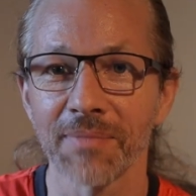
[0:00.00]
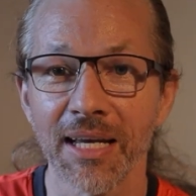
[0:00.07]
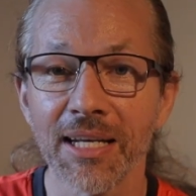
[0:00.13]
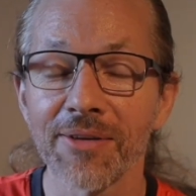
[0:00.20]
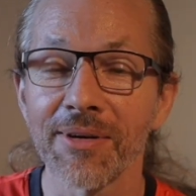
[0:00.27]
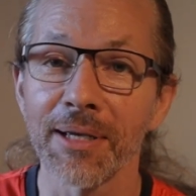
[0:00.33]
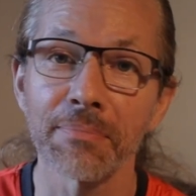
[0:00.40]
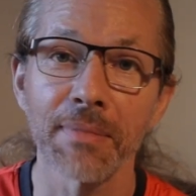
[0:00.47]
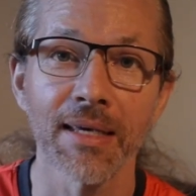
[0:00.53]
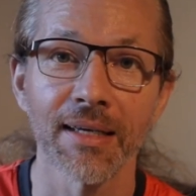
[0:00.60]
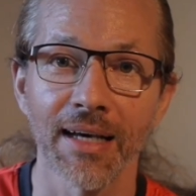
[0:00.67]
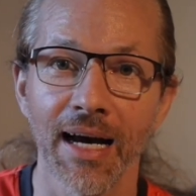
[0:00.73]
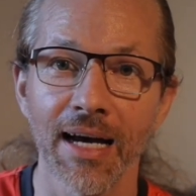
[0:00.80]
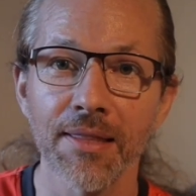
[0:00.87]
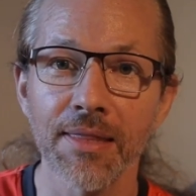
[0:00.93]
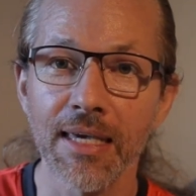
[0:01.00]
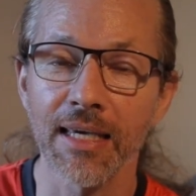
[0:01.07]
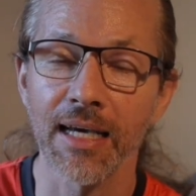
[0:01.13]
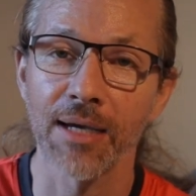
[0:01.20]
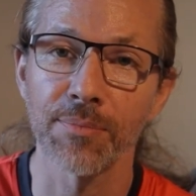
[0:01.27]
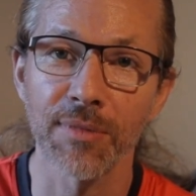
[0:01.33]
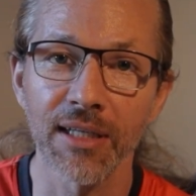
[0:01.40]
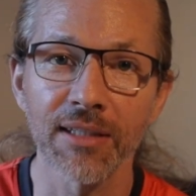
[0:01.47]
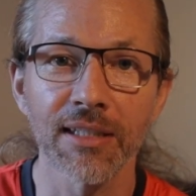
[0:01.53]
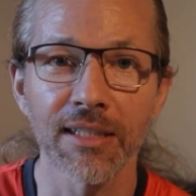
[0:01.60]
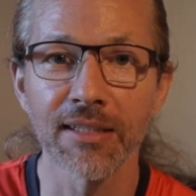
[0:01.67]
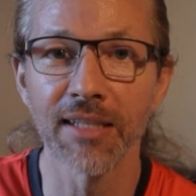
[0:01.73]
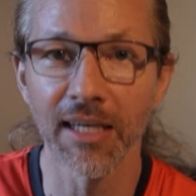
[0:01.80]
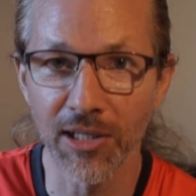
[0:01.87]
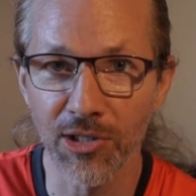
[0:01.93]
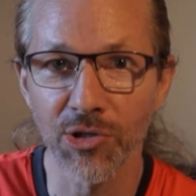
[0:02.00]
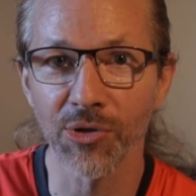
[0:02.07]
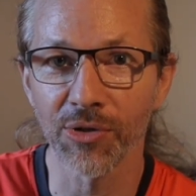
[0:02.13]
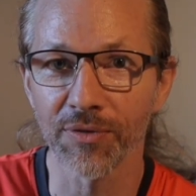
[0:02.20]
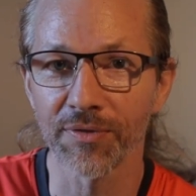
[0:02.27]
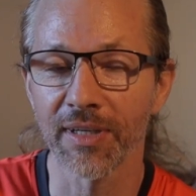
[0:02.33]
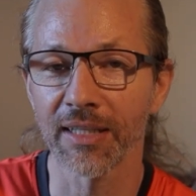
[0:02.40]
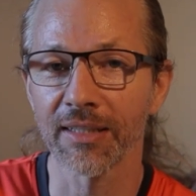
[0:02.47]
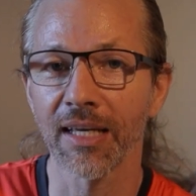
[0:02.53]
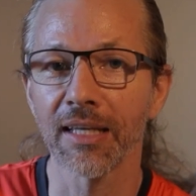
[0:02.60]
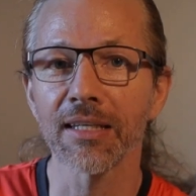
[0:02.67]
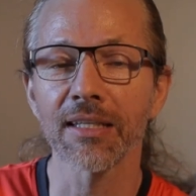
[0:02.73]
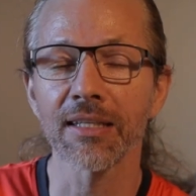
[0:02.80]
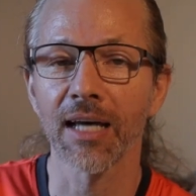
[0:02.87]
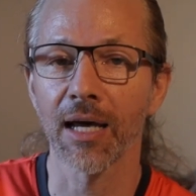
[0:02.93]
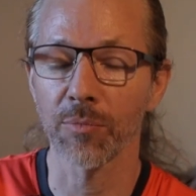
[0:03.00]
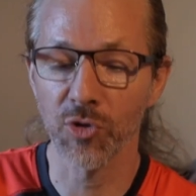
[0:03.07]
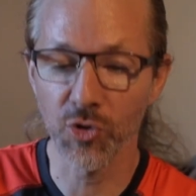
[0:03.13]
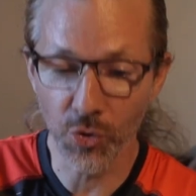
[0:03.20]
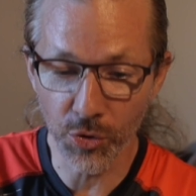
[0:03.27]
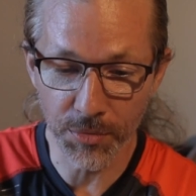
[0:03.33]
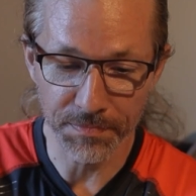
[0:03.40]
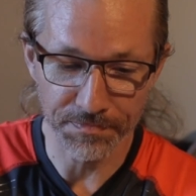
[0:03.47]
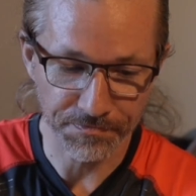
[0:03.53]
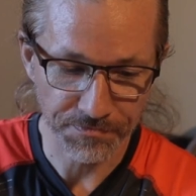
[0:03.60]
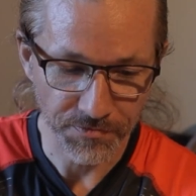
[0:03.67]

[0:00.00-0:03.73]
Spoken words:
Anyway, I think I'm not in danger of that anytime soon.